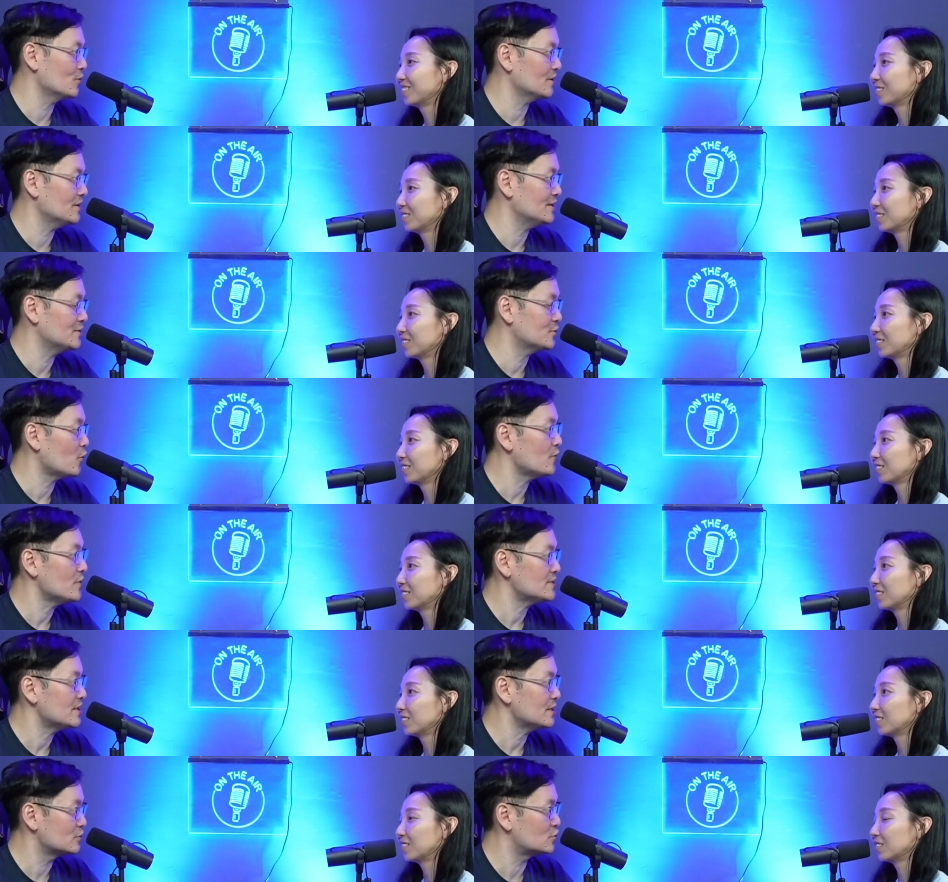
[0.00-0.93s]
Speaker 1: It's
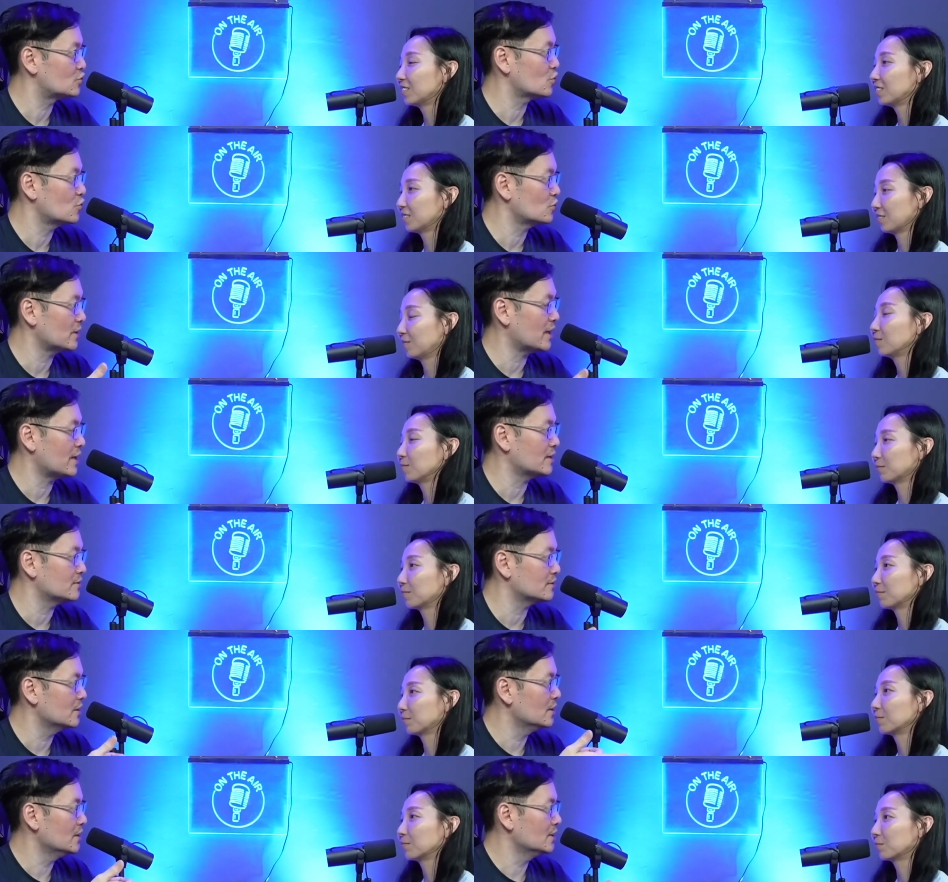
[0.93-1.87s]
obviously a joke, and
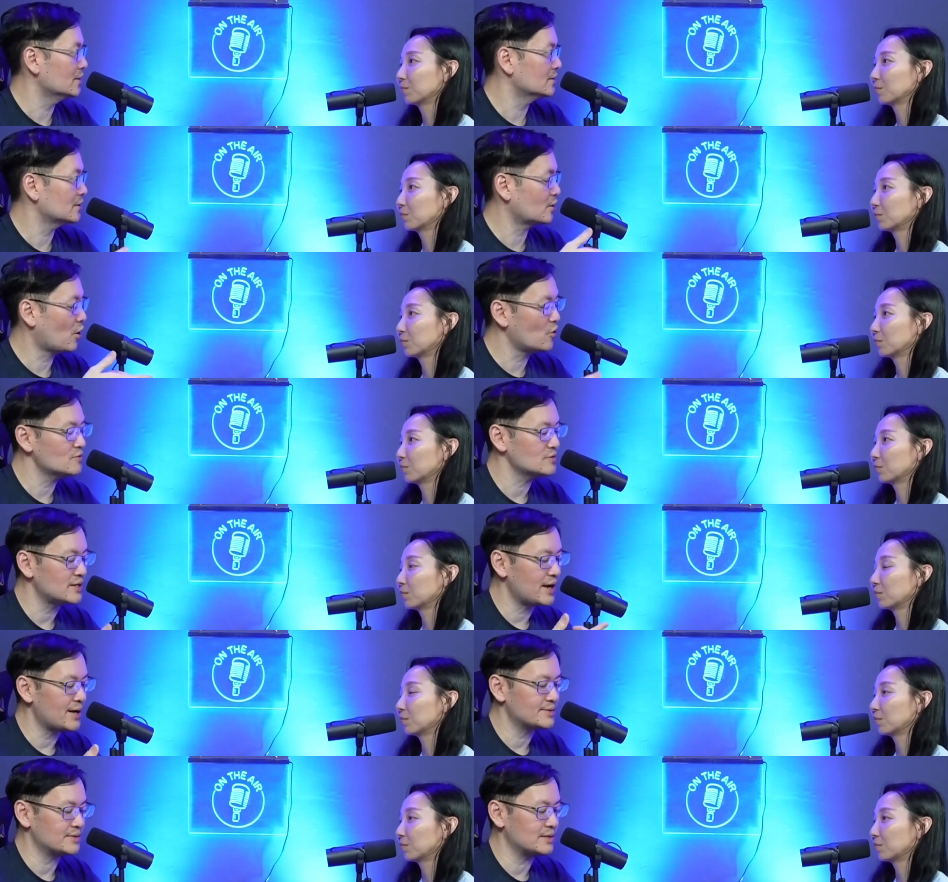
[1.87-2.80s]
the
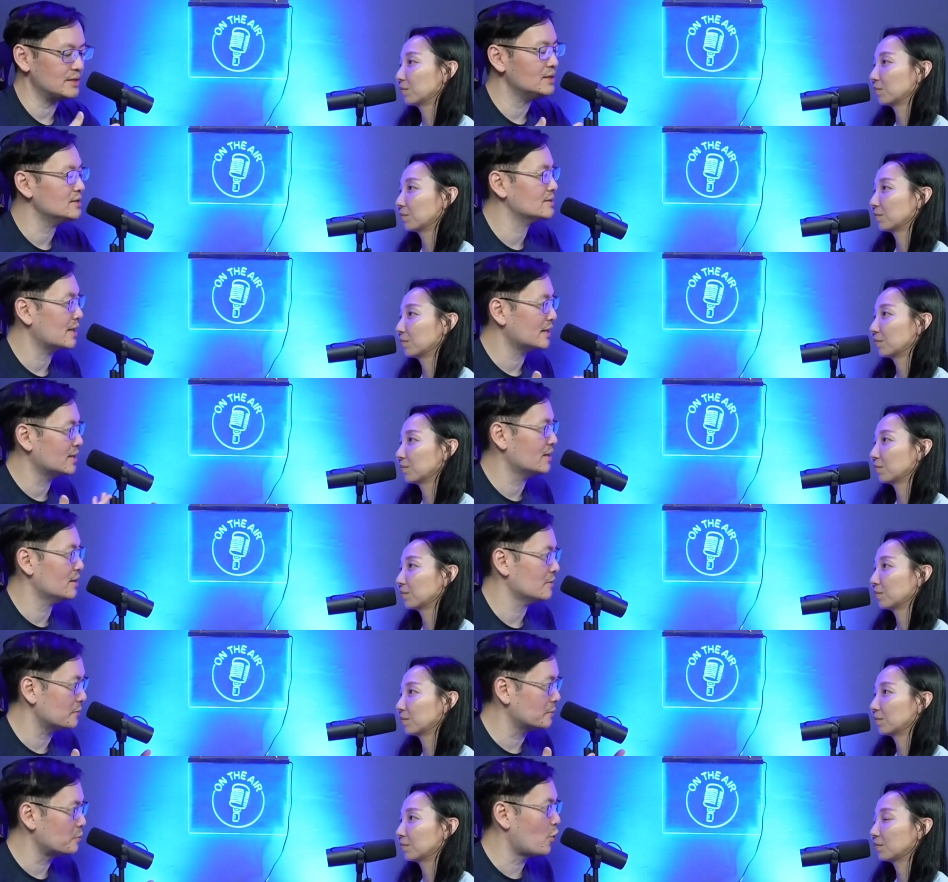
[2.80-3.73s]
context it's like a
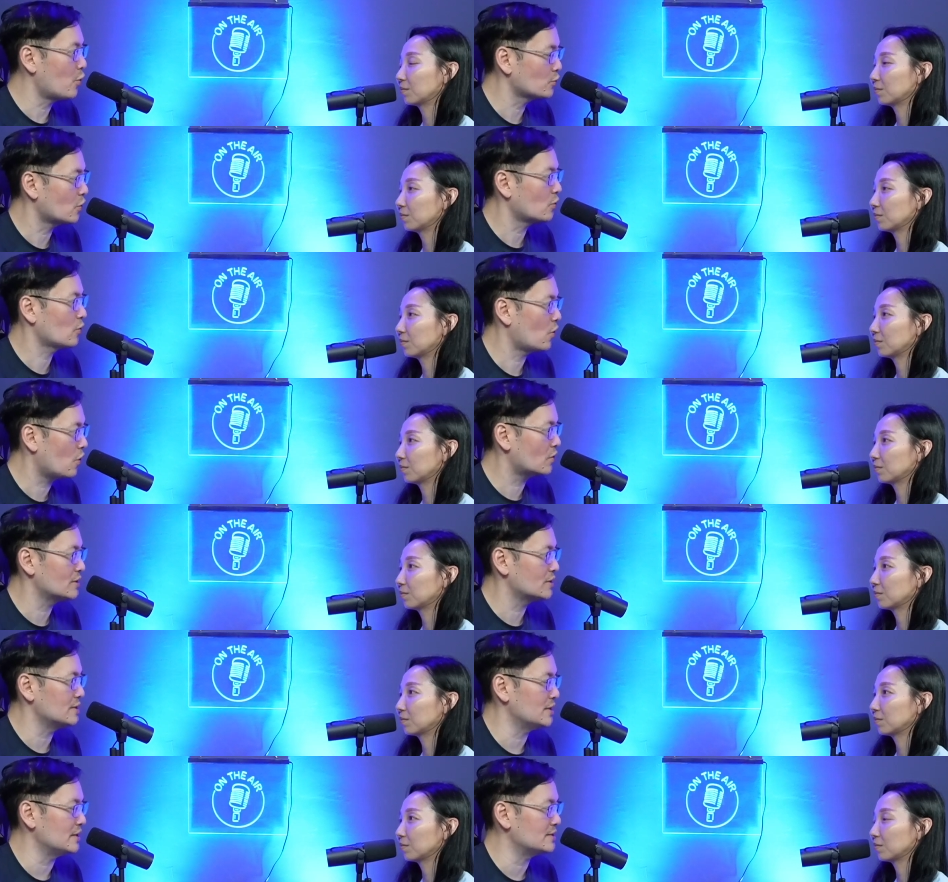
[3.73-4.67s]
monologue.
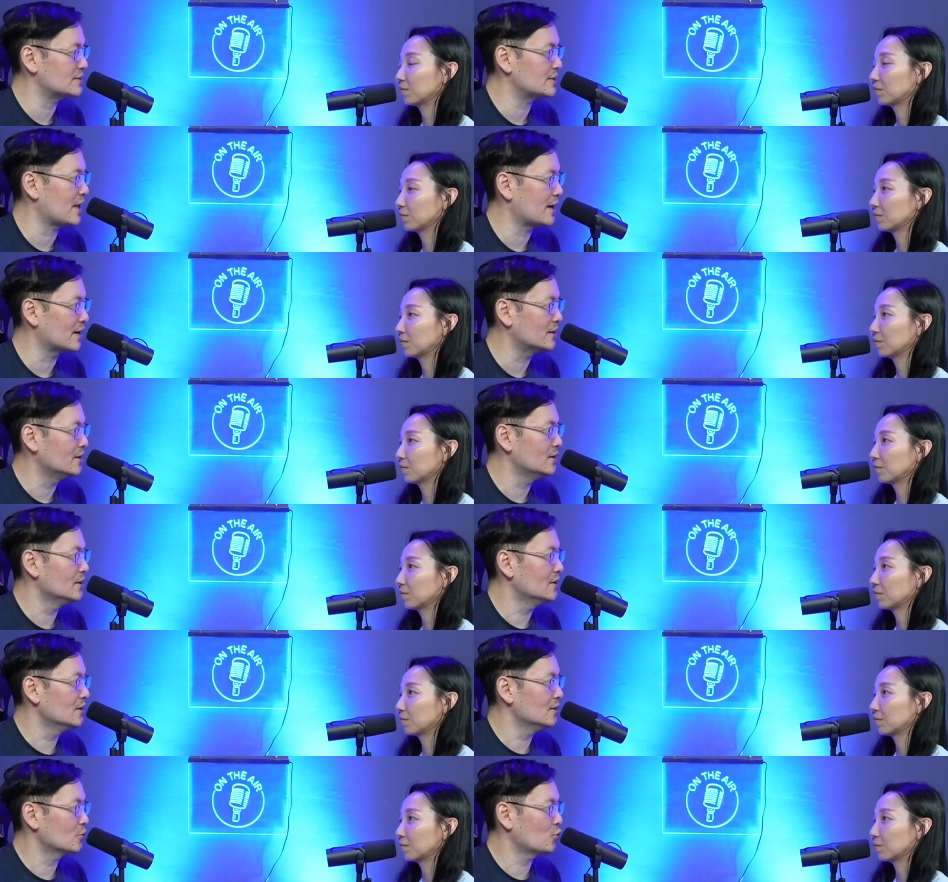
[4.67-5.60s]
It's like
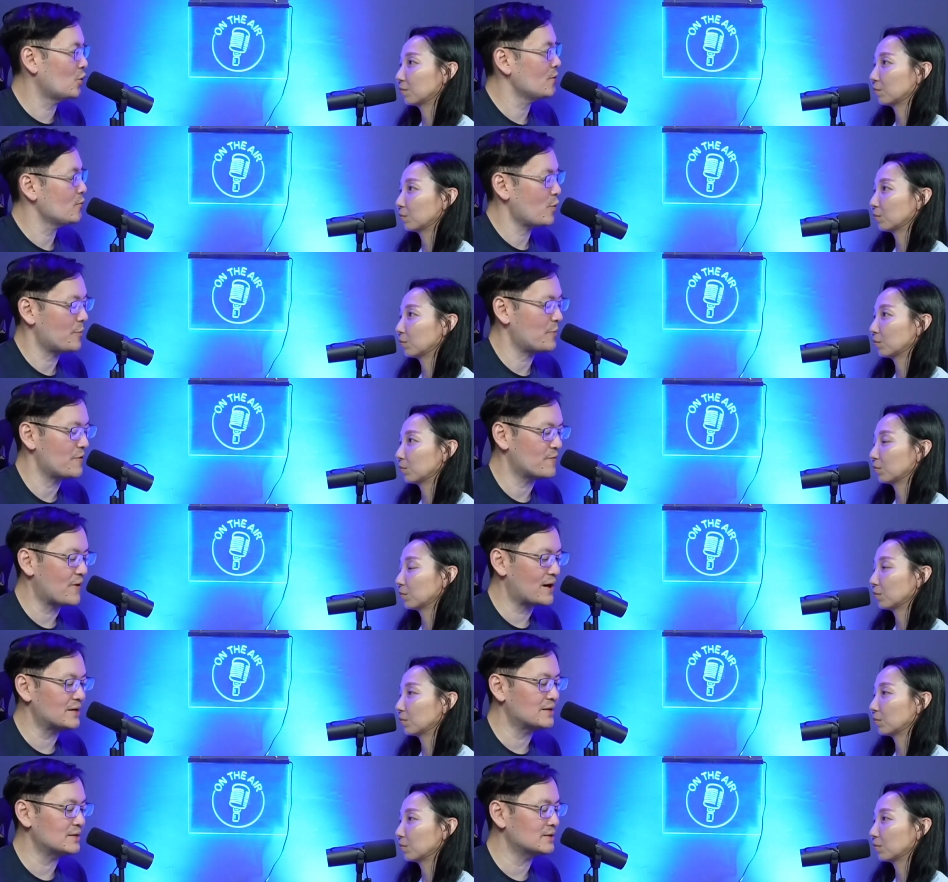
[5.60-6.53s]
quick rapid
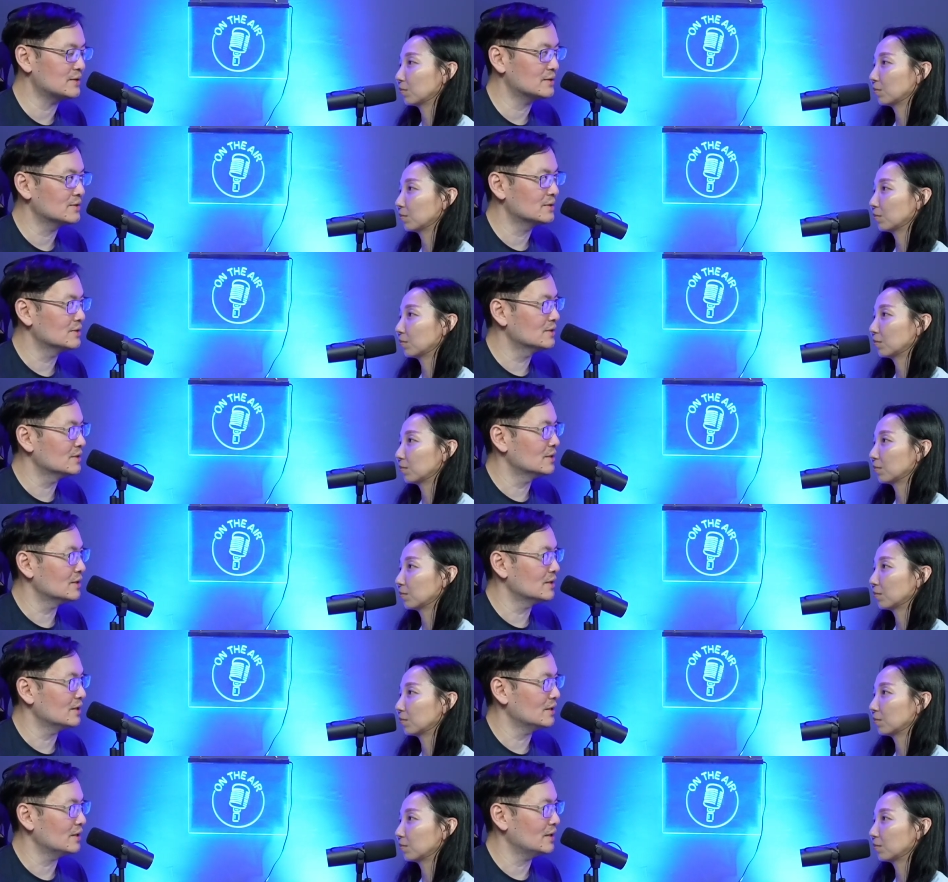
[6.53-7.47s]
fire,
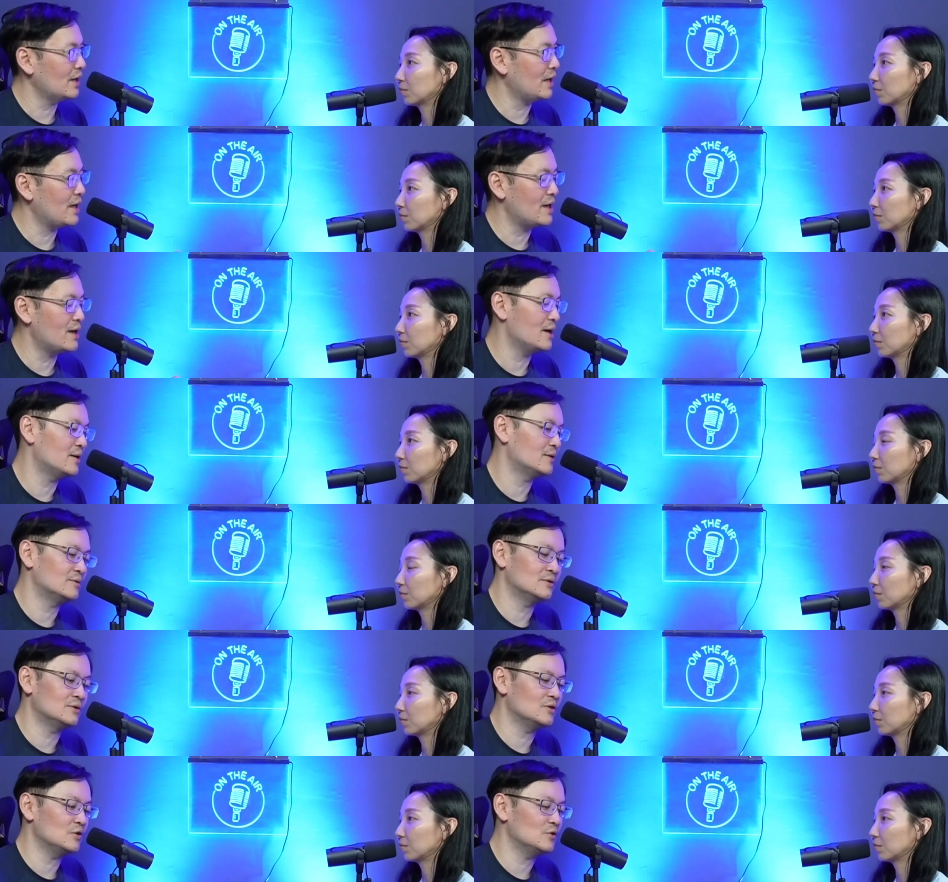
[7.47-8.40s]
and
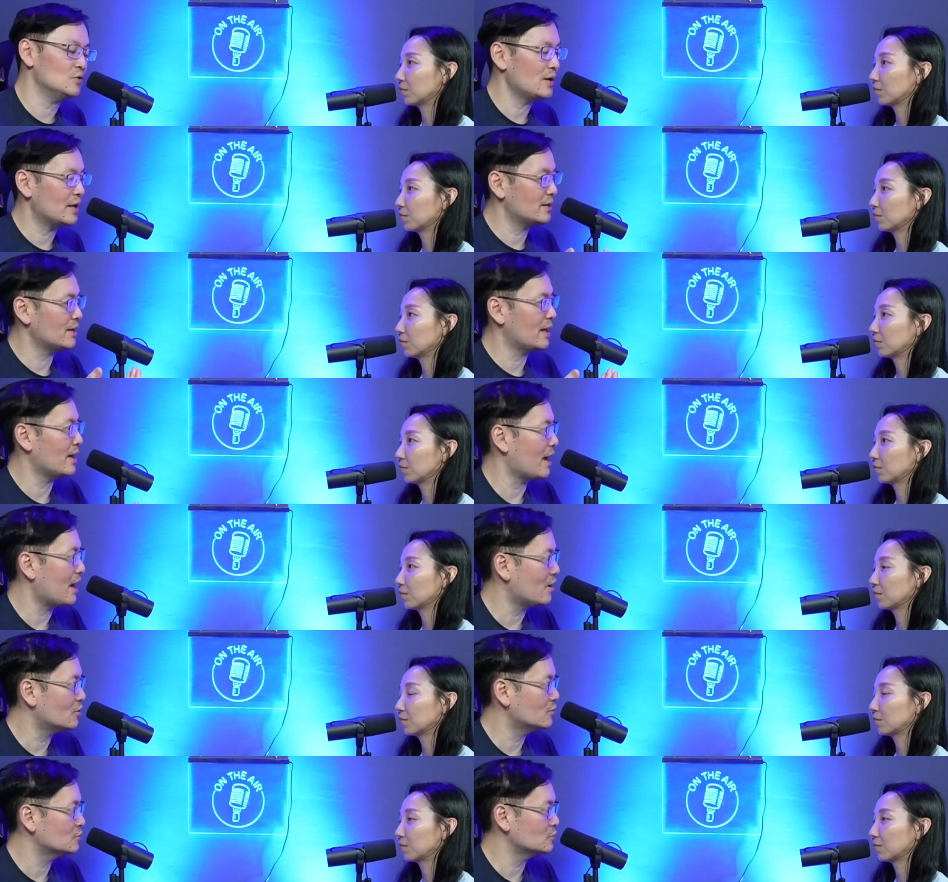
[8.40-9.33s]
you know like like
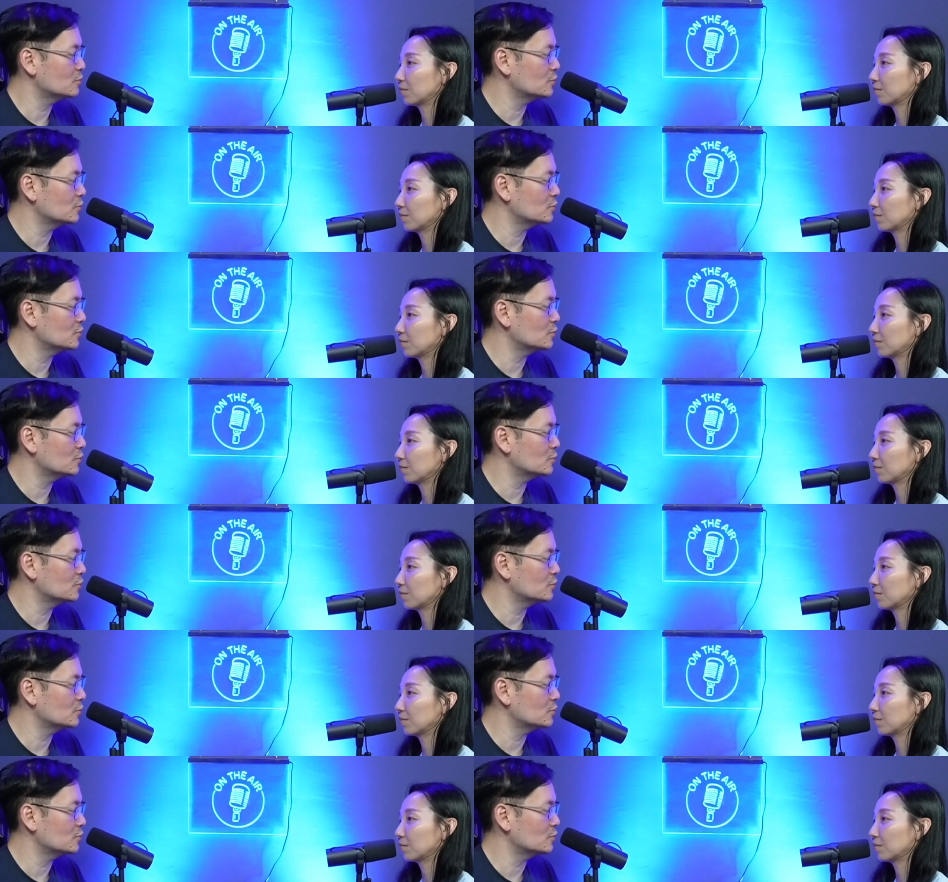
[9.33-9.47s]
how